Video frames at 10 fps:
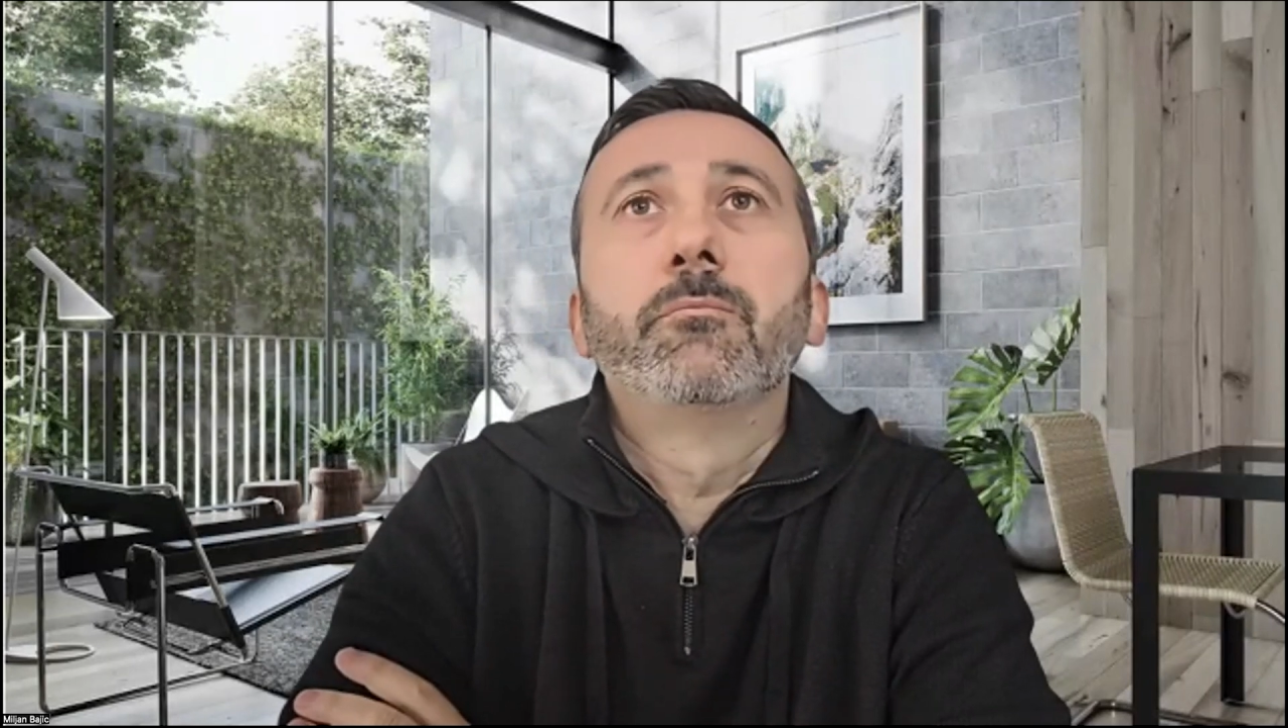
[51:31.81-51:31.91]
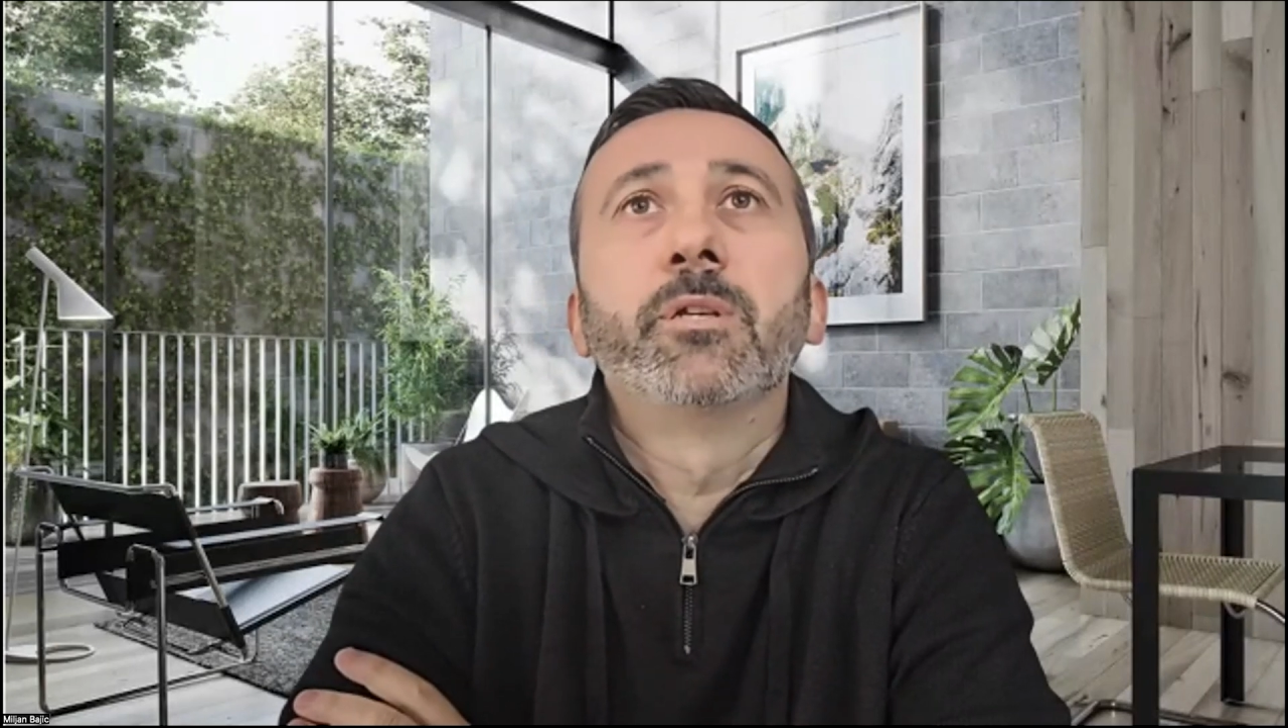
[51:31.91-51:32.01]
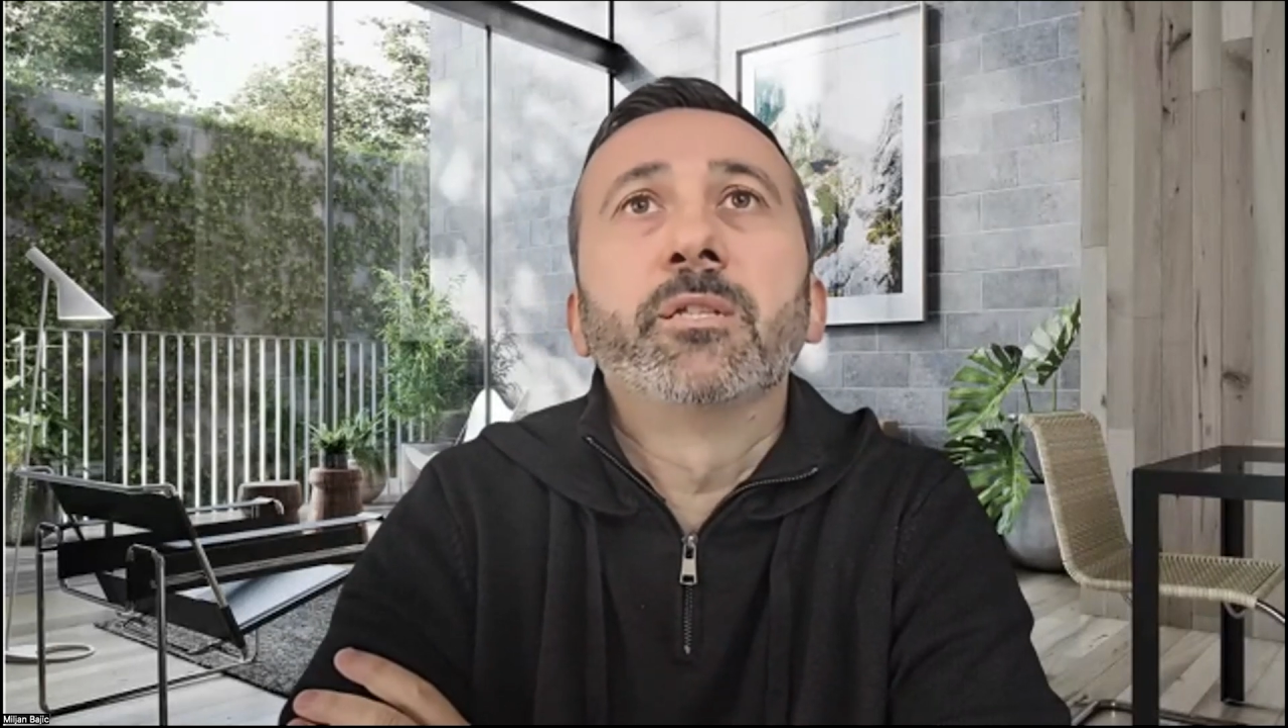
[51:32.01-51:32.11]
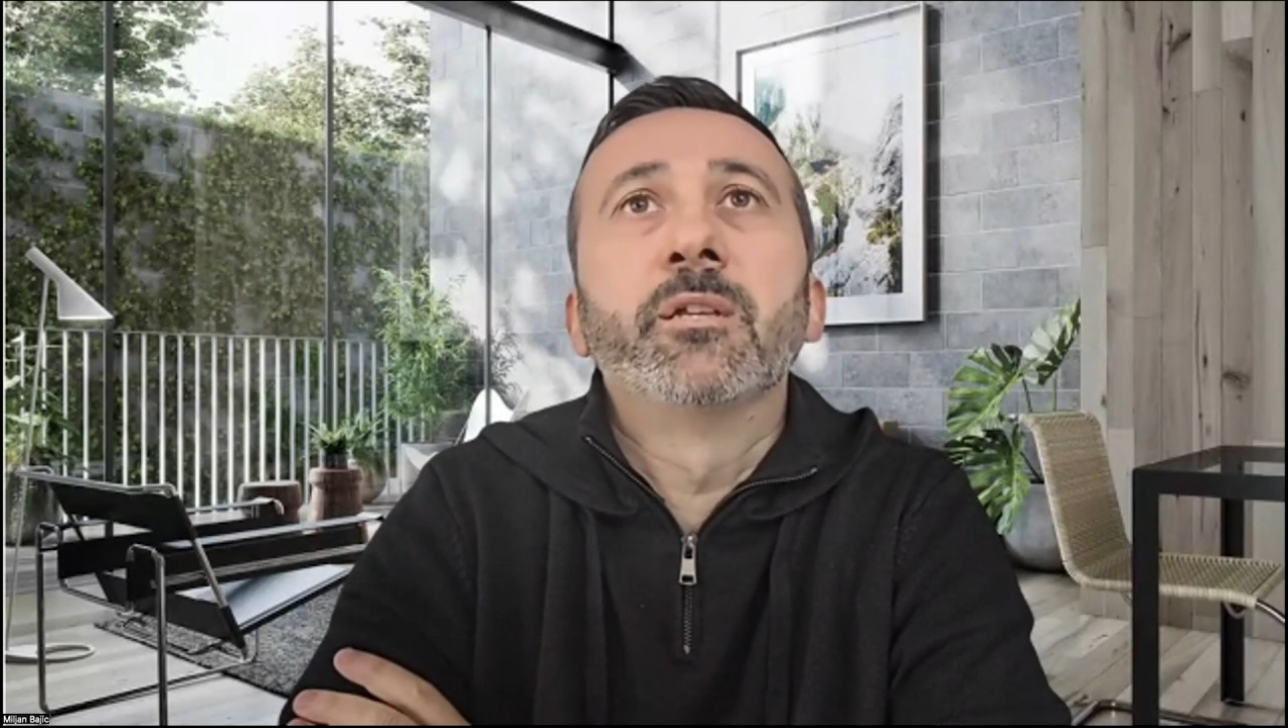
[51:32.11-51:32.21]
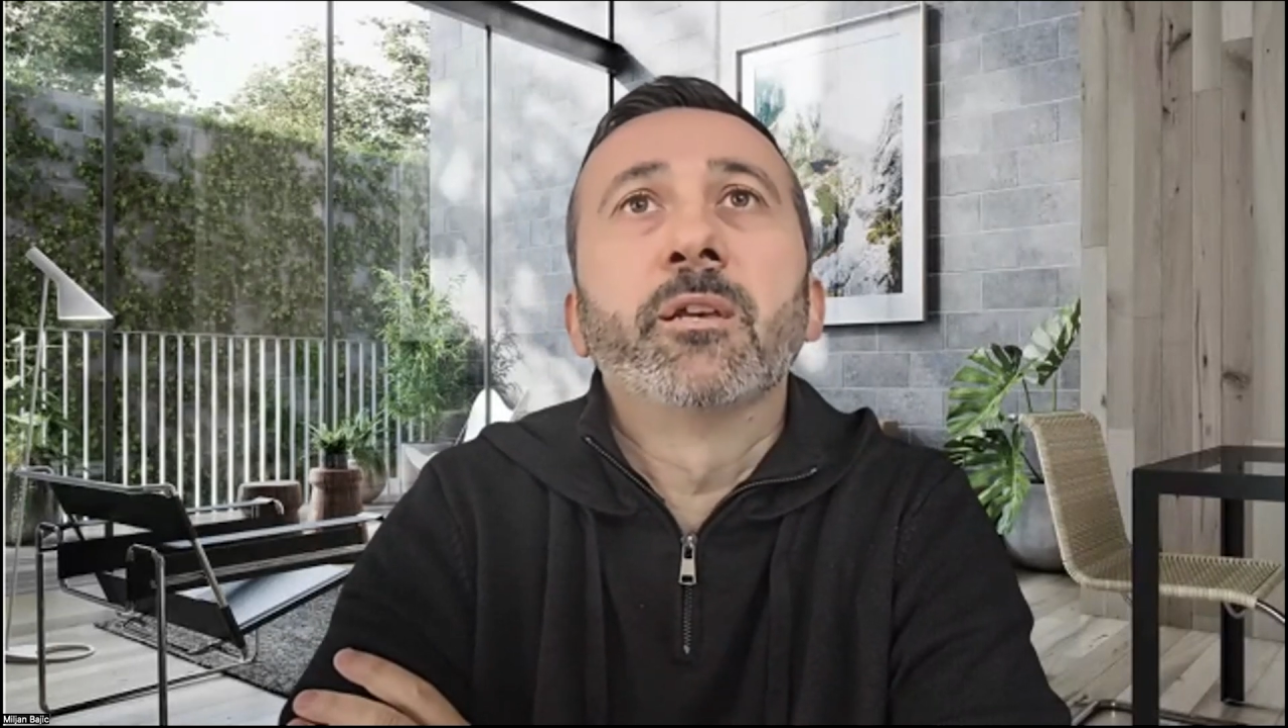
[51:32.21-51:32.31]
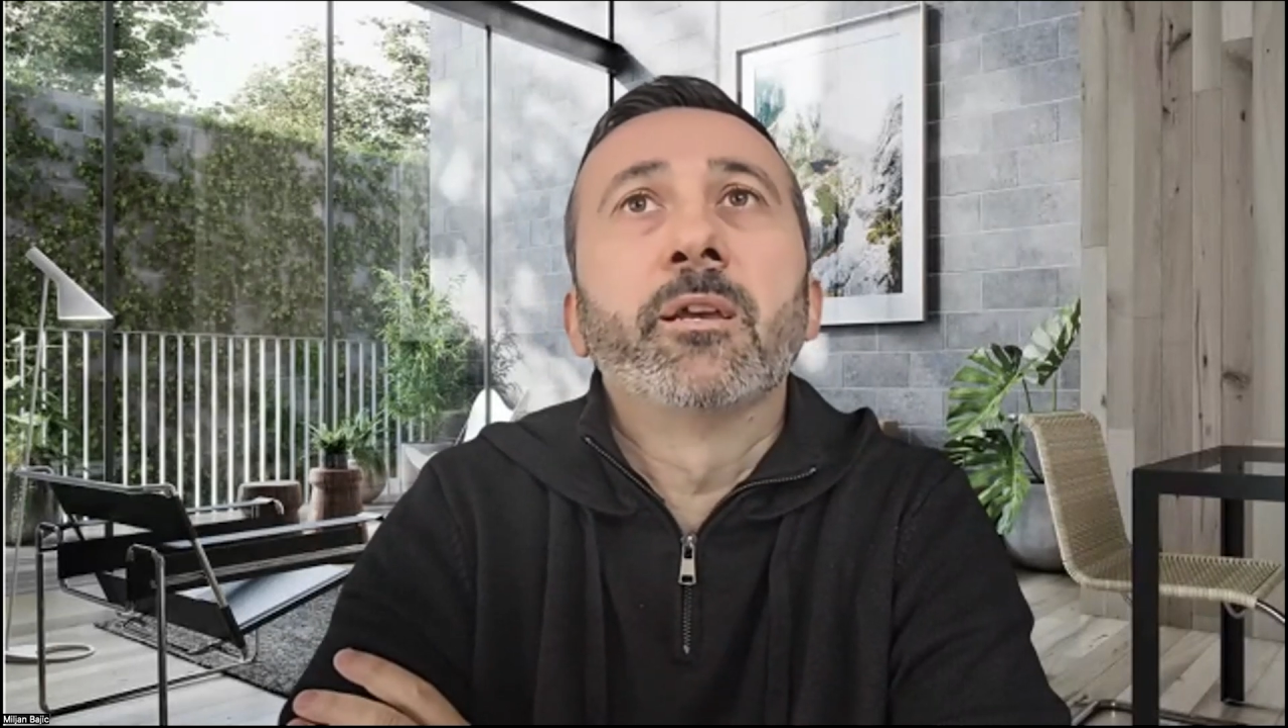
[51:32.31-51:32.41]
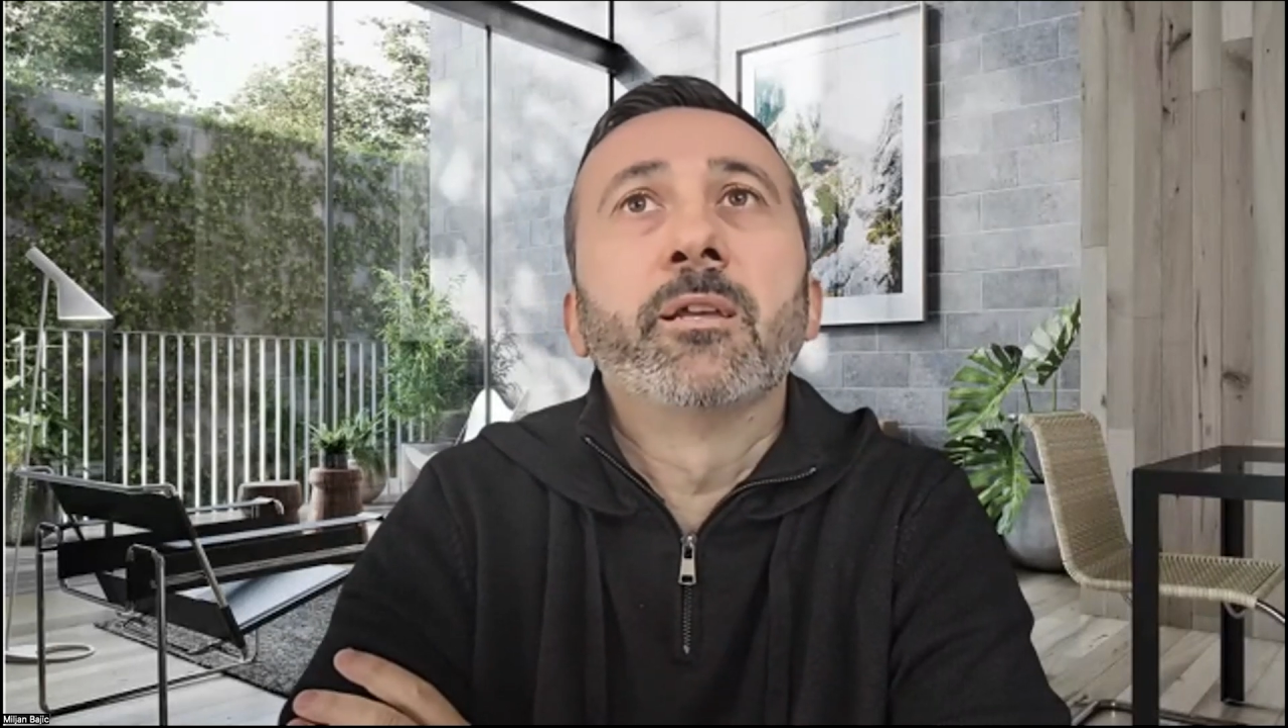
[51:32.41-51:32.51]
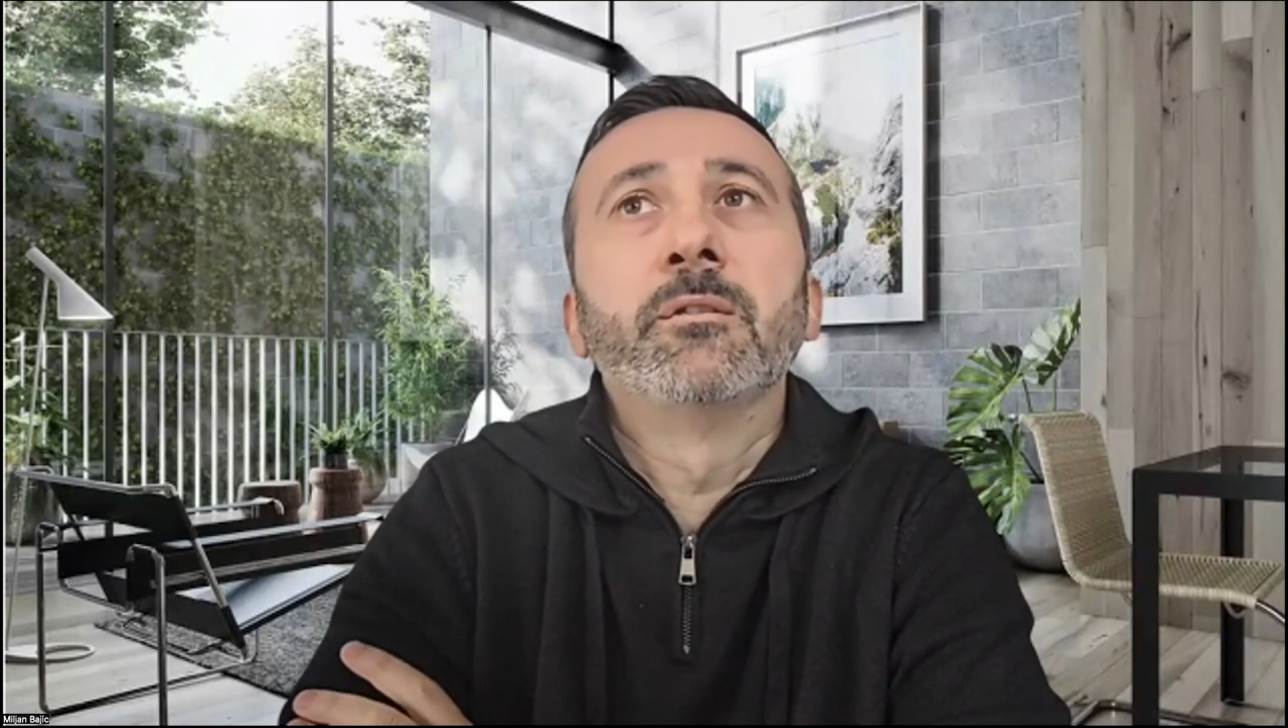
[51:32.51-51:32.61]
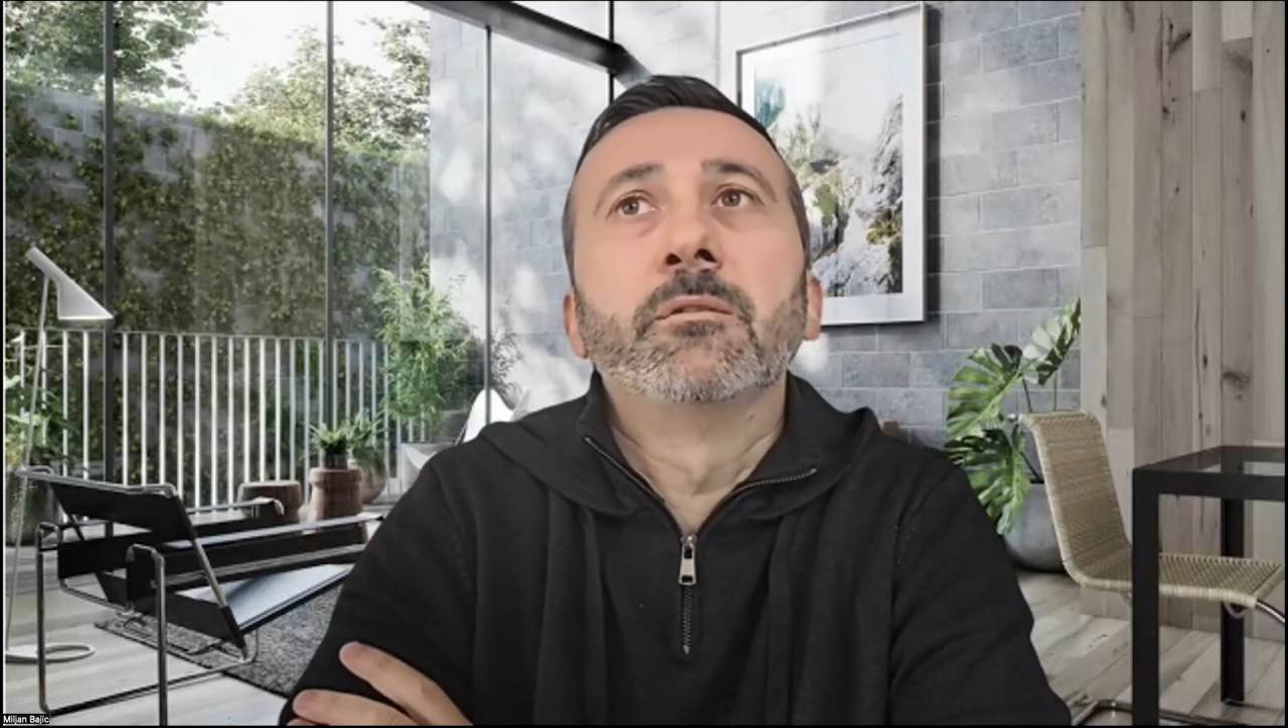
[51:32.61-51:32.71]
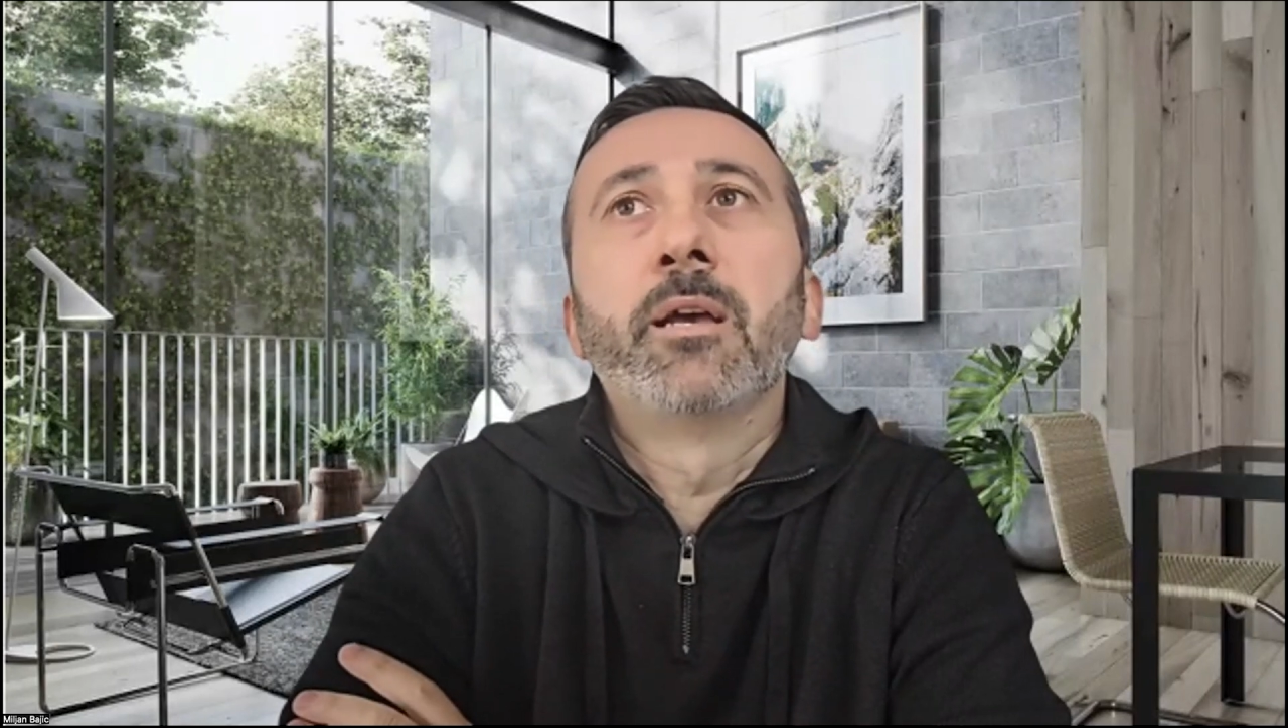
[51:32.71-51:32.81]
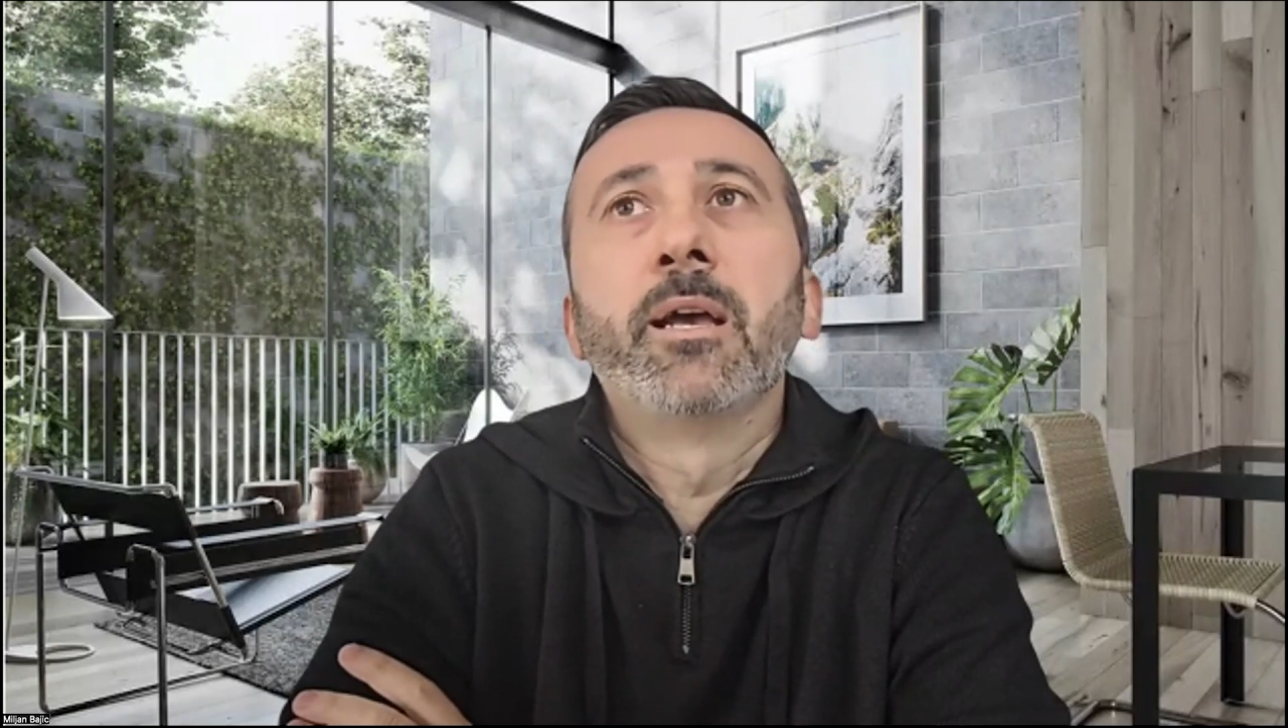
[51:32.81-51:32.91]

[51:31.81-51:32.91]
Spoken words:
raising a hand and